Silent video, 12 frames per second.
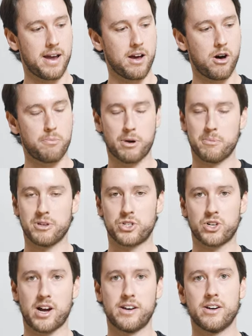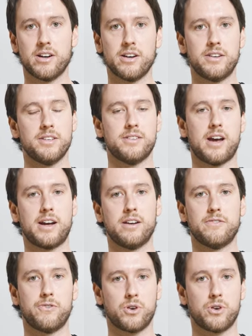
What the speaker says: an all-purpose grinder designed